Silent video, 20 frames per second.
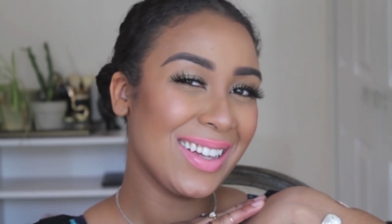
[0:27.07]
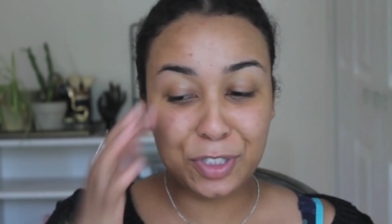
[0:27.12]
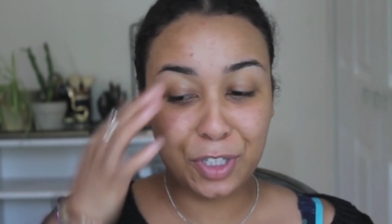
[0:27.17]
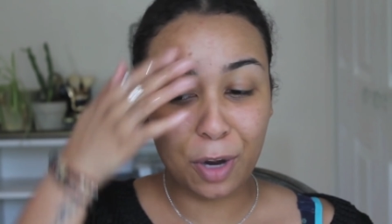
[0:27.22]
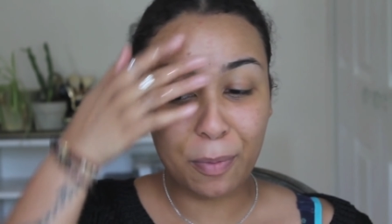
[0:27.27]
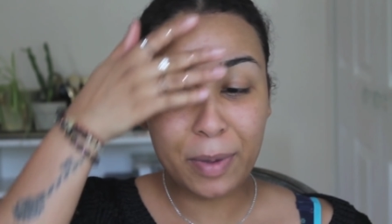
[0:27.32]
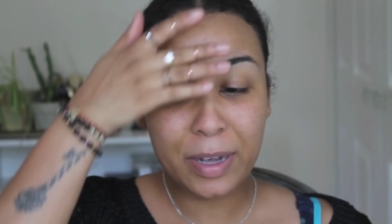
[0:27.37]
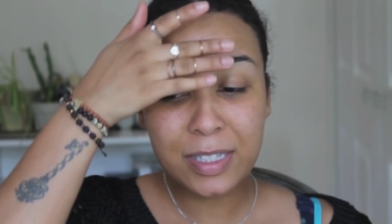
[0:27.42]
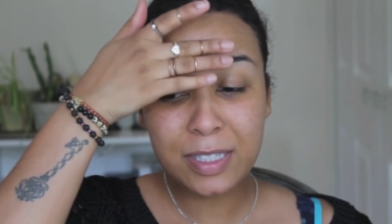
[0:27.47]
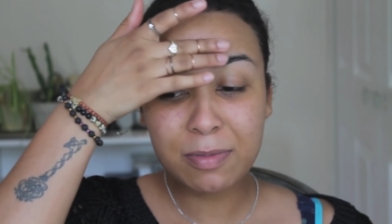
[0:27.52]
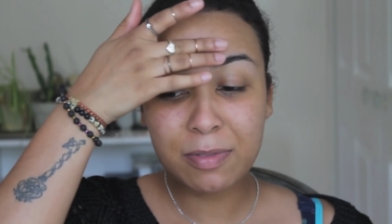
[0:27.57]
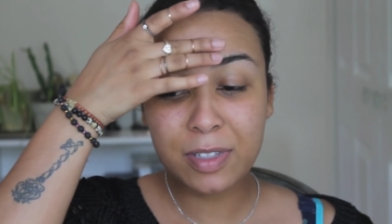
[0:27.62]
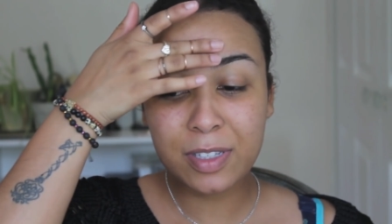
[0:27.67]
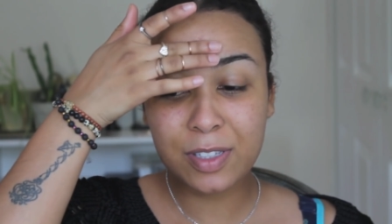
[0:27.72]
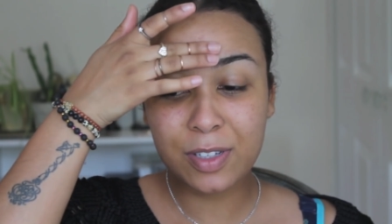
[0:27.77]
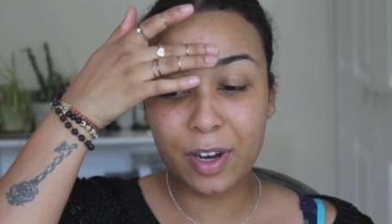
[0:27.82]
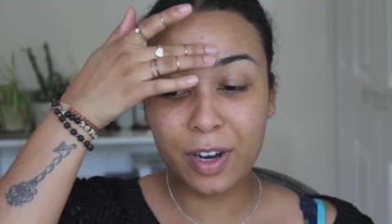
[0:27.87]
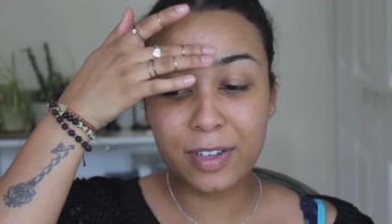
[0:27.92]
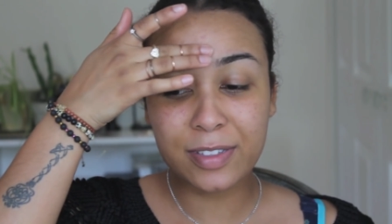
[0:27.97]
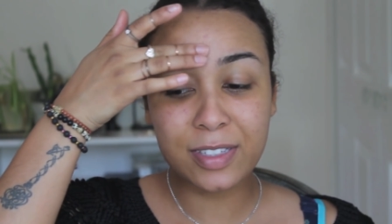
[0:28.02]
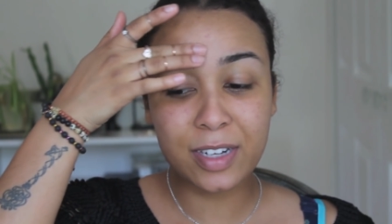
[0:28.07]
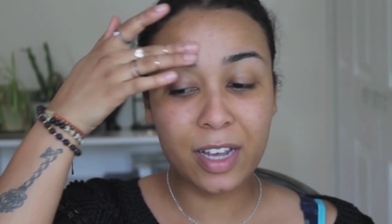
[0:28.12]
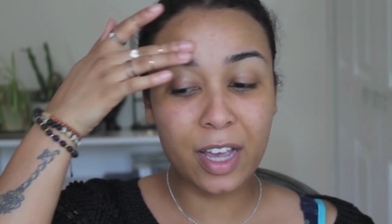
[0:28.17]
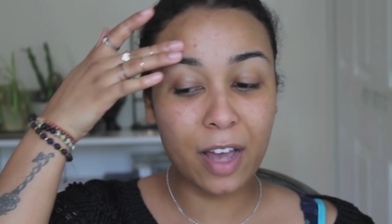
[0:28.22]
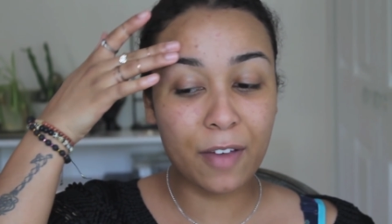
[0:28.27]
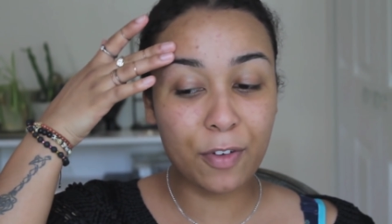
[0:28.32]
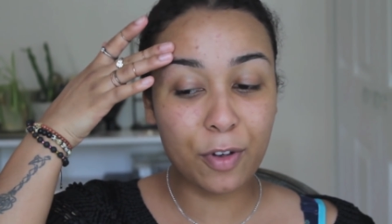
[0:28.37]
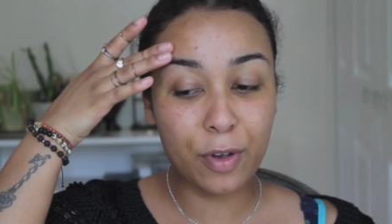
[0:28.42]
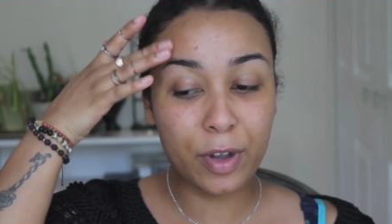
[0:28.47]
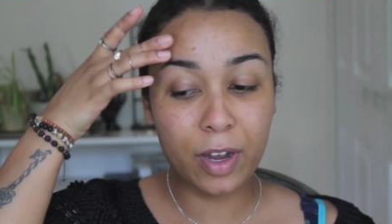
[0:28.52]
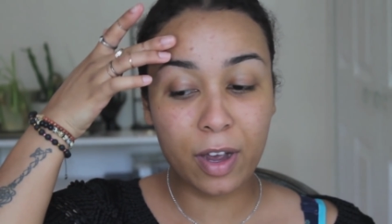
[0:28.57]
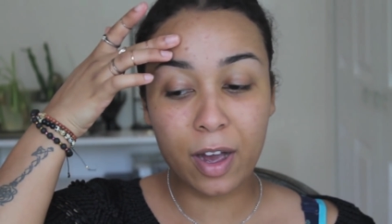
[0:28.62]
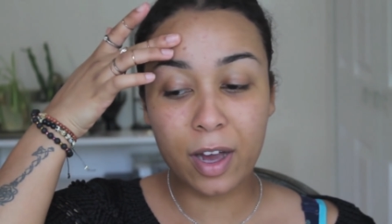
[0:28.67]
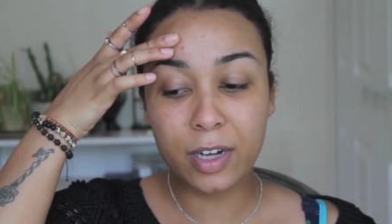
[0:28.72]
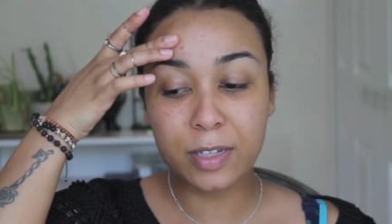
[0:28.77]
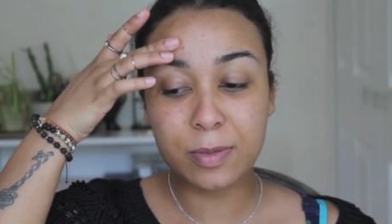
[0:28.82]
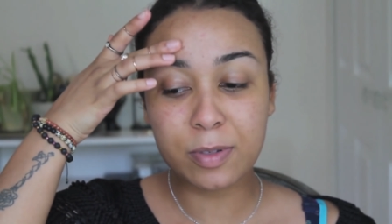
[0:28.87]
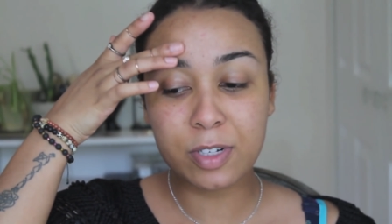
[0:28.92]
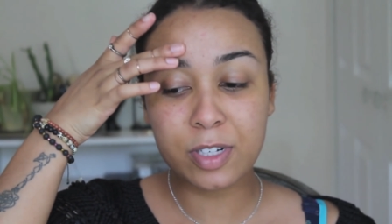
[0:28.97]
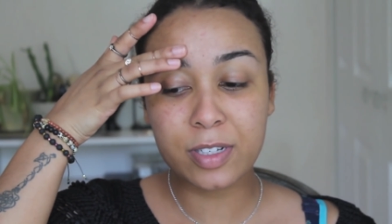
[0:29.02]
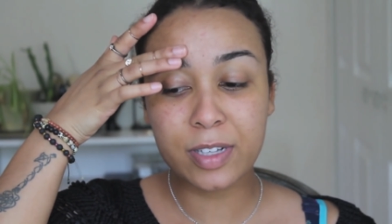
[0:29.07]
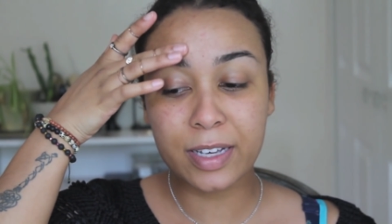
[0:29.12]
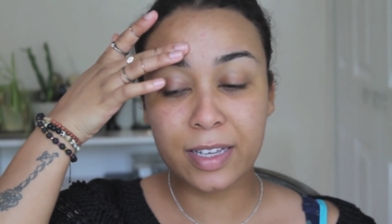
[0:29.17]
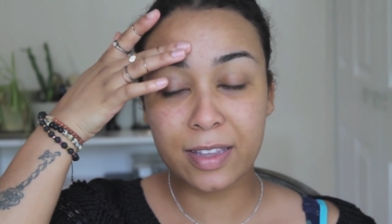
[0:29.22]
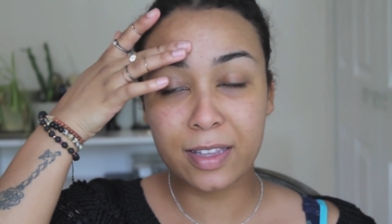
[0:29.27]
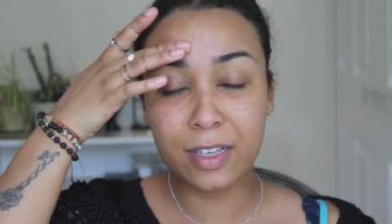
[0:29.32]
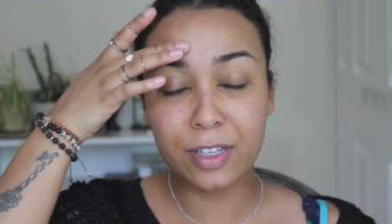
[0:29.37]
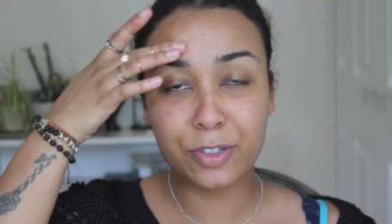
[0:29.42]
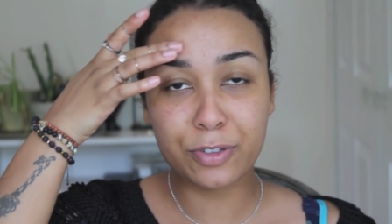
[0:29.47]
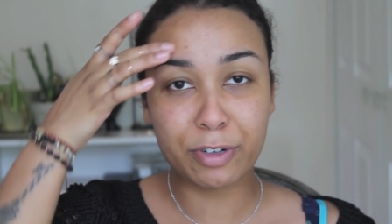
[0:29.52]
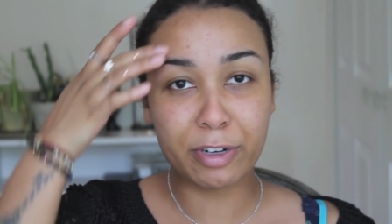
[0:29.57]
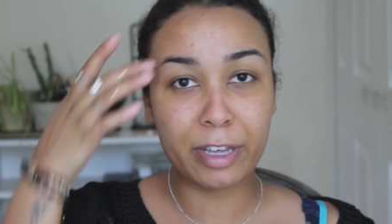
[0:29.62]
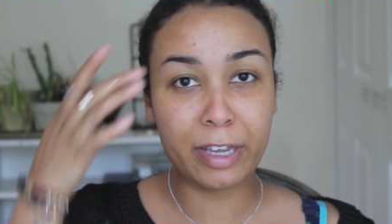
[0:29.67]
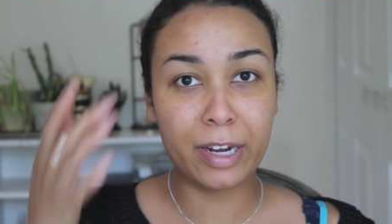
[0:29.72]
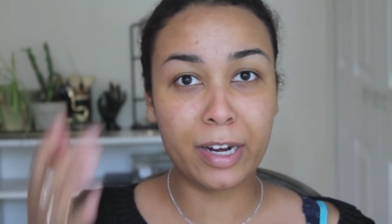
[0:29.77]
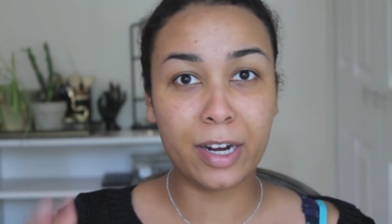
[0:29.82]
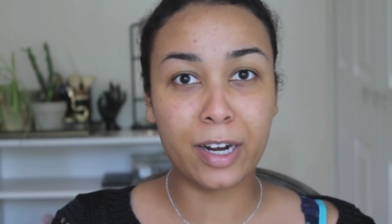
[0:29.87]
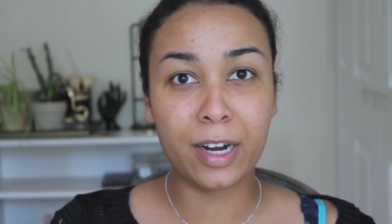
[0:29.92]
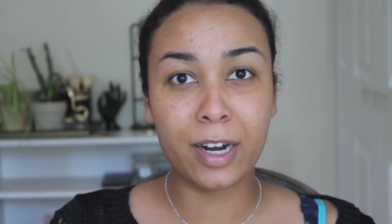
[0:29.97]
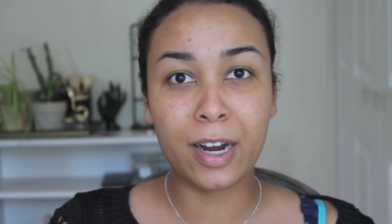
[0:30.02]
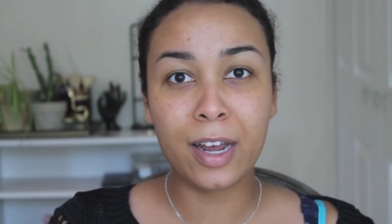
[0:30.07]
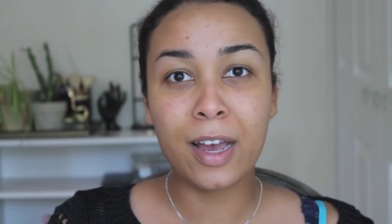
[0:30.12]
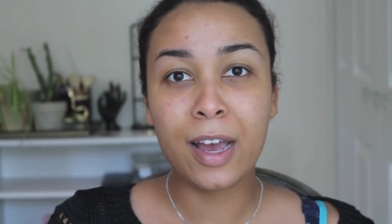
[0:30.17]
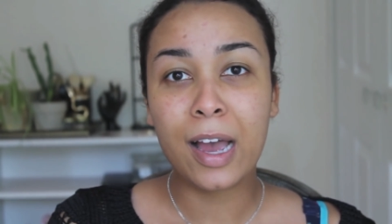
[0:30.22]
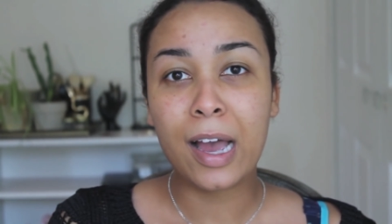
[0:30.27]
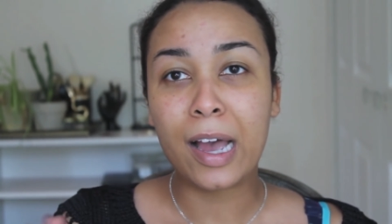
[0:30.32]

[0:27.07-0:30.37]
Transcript: Don't mind some of the scars that I have going on, especially like these right here.